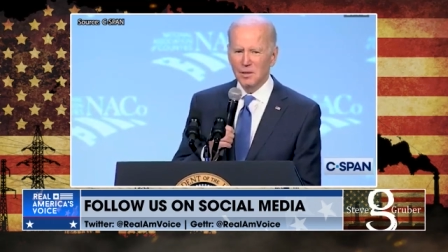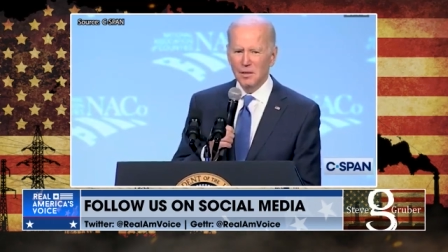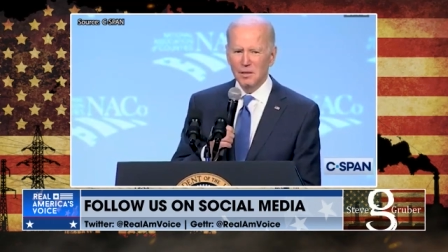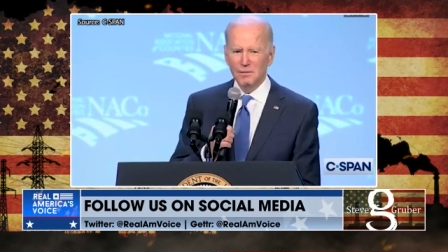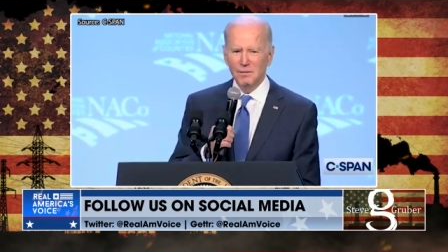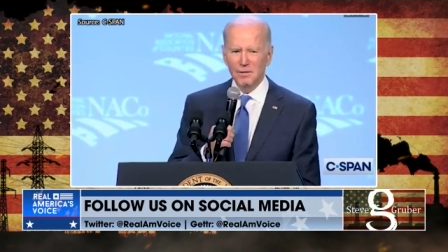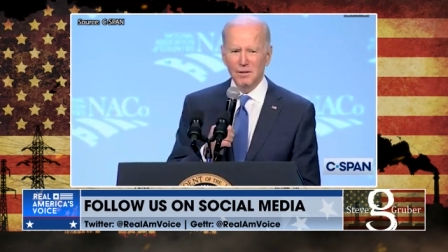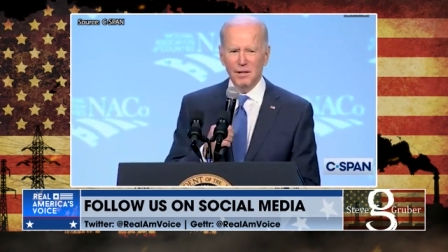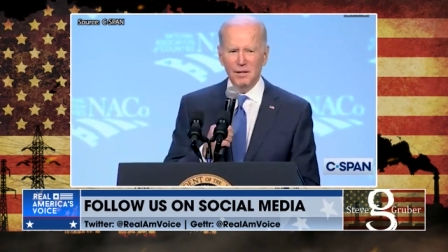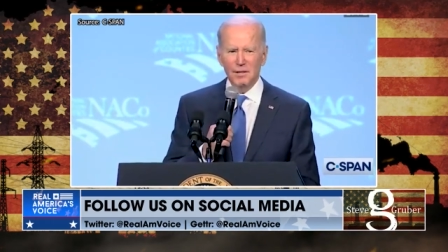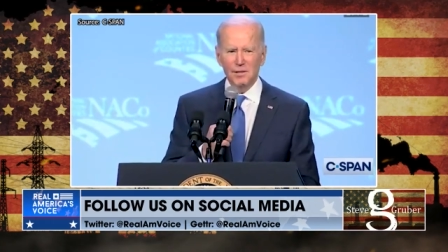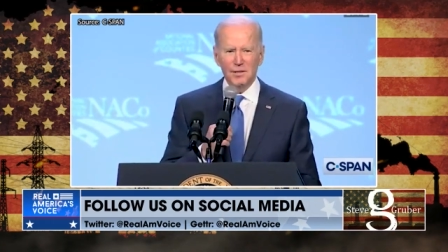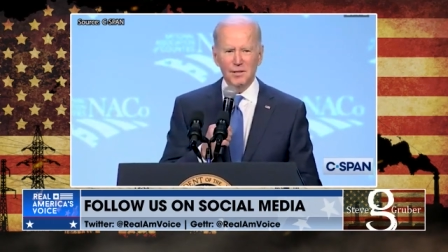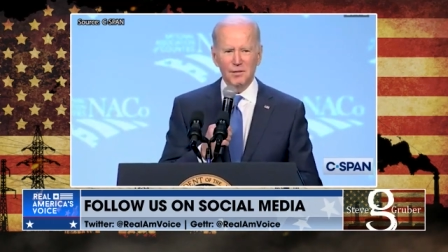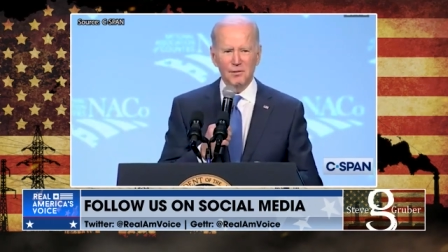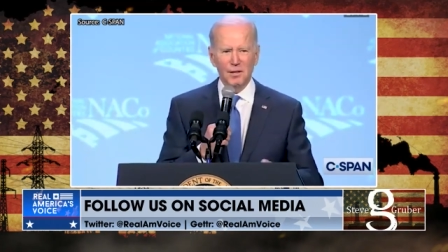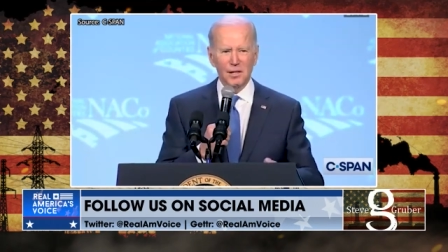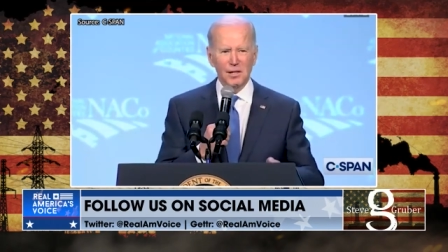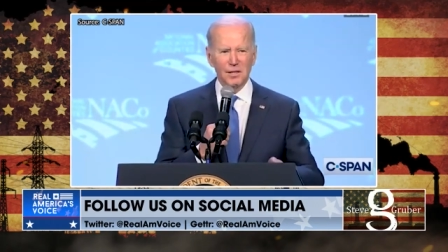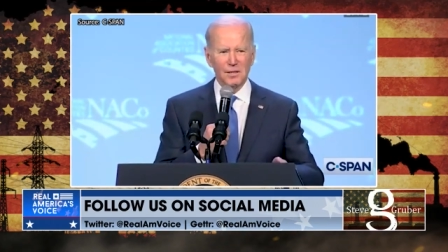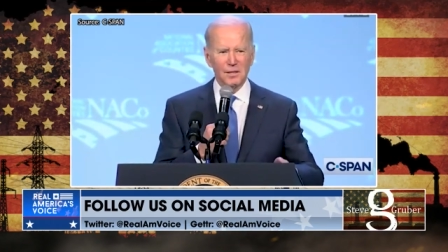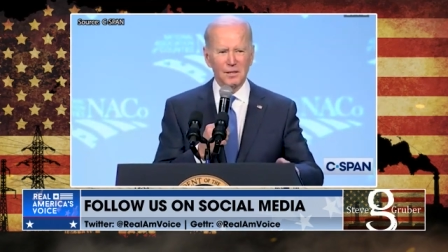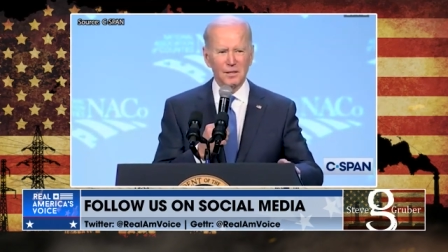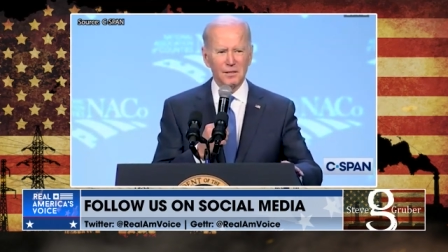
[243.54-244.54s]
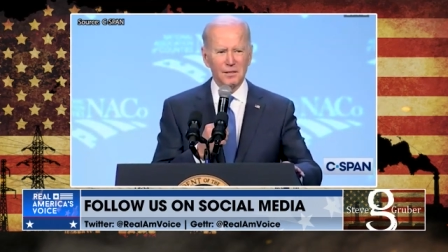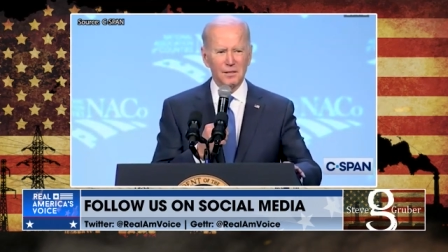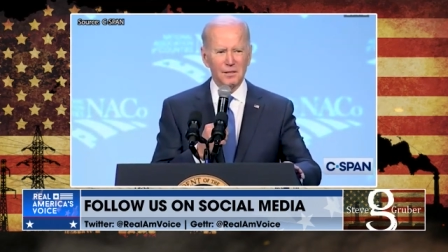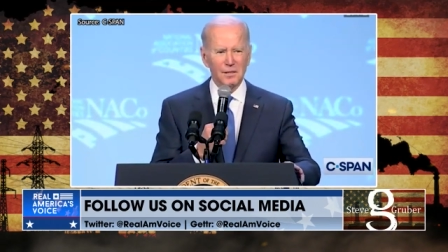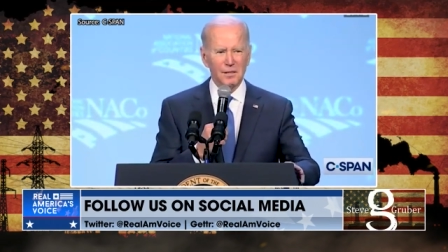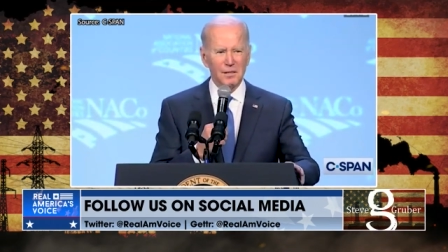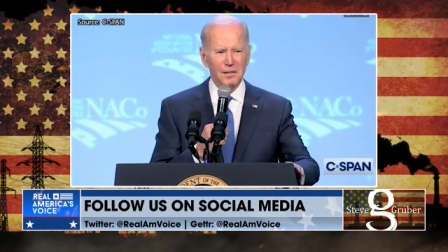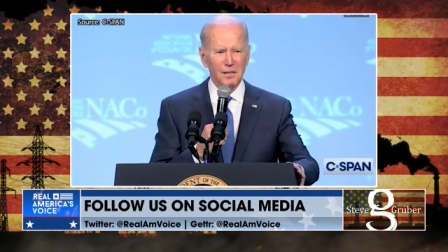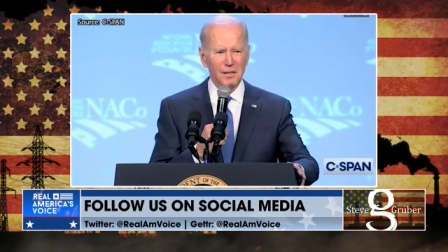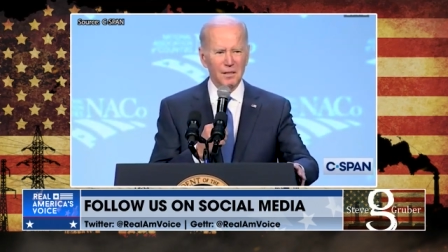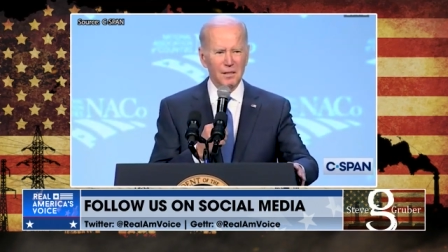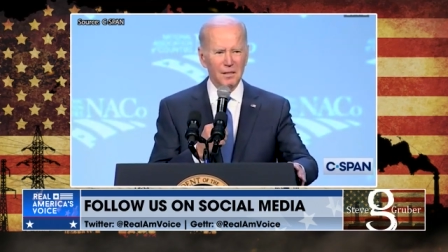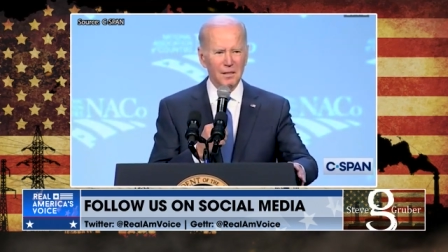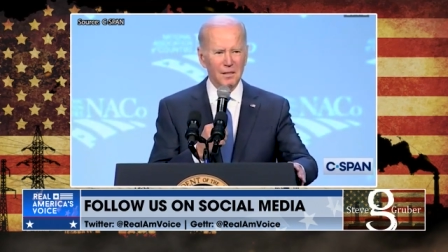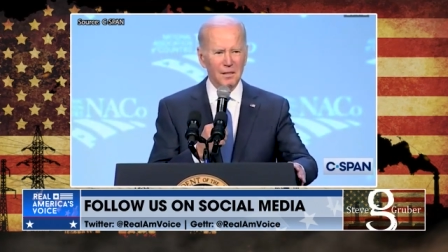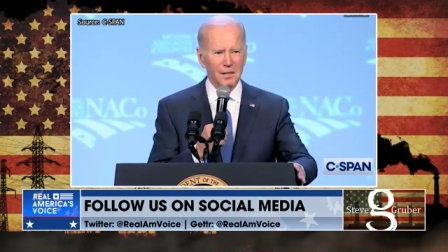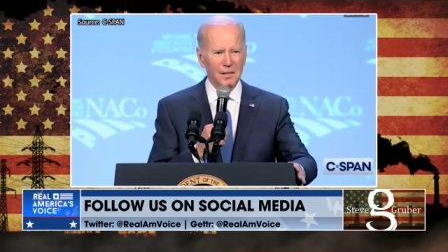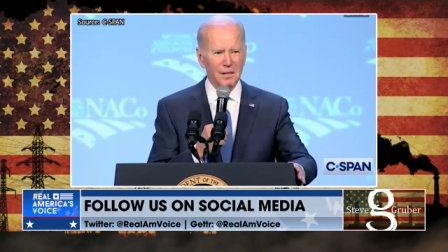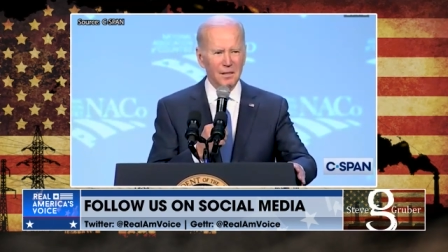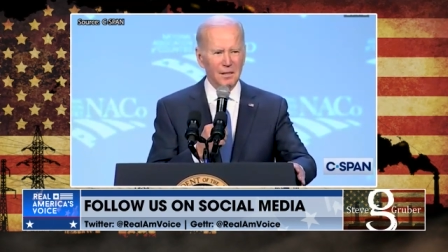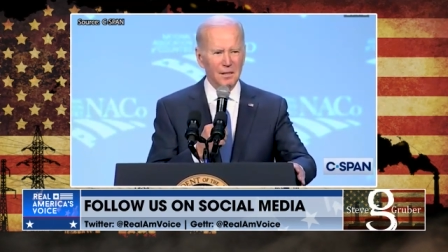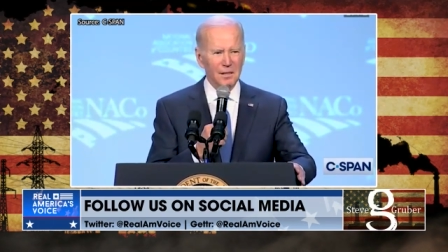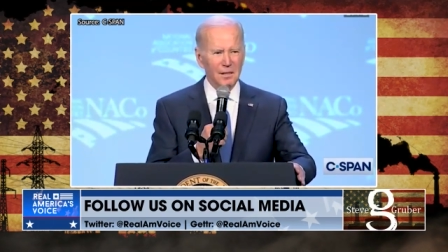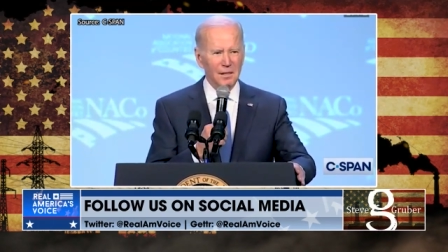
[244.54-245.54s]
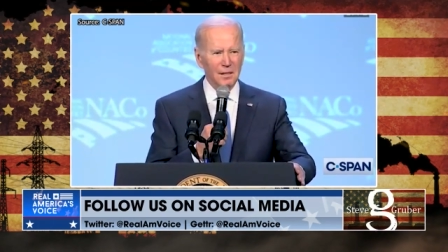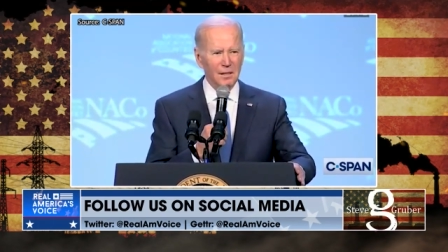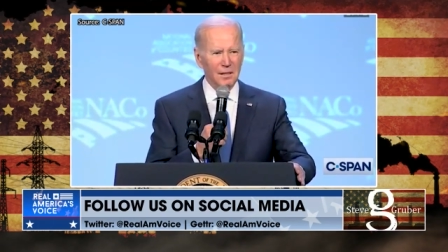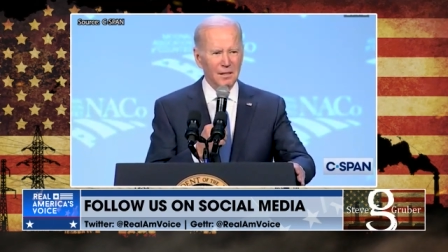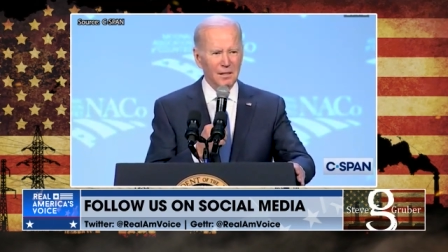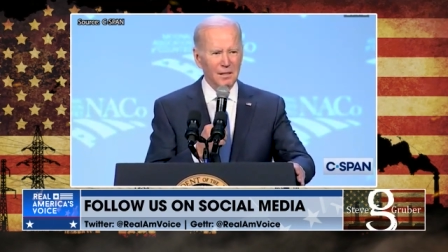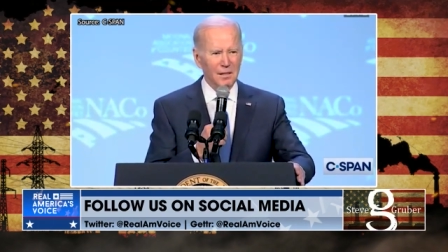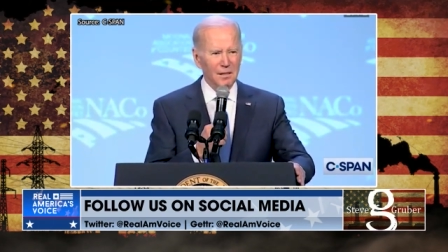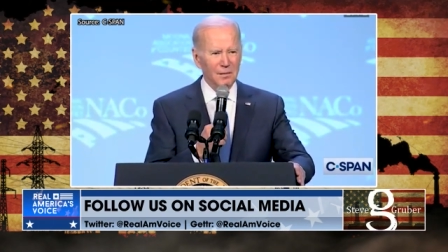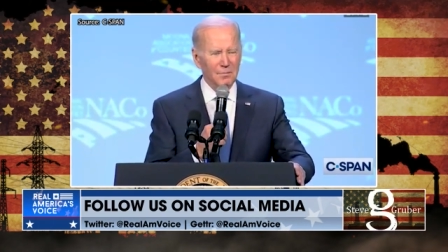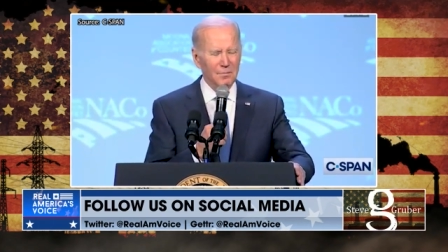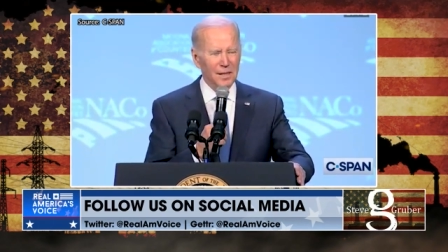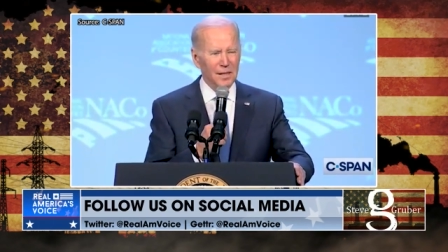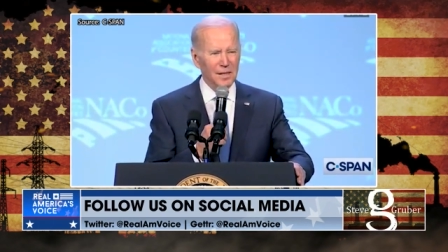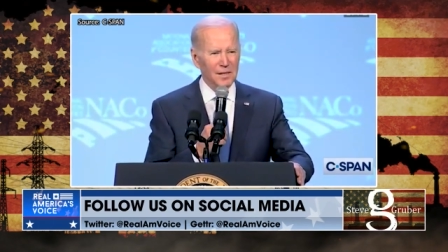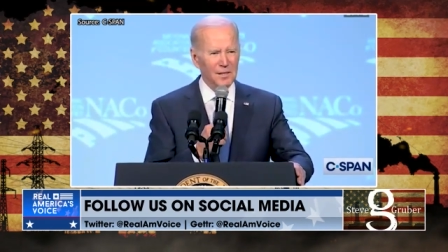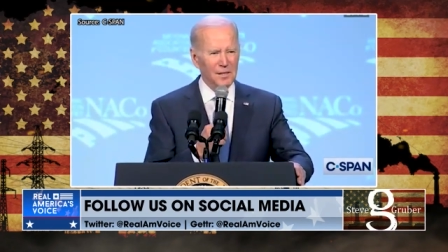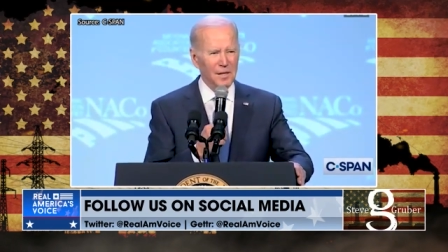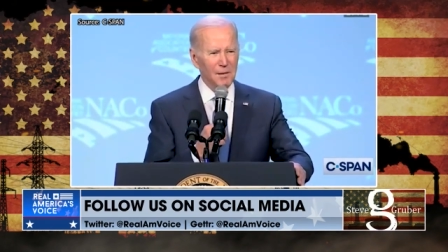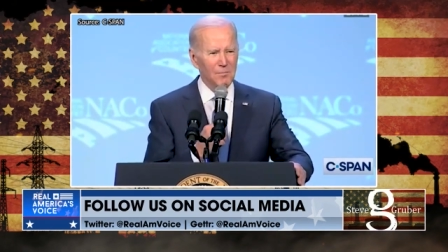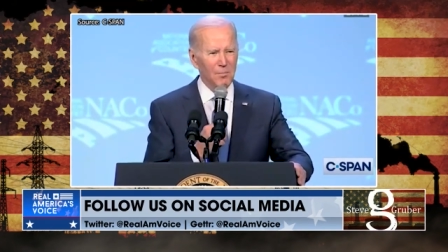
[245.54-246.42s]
middle of an energy crisis because